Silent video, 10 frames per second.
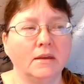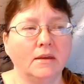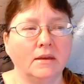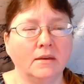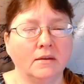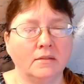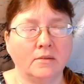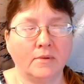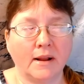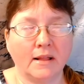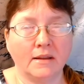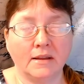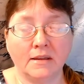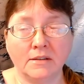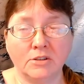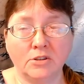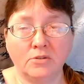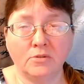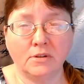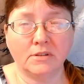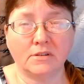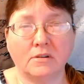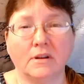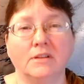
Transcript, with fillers: And the reality is, you can start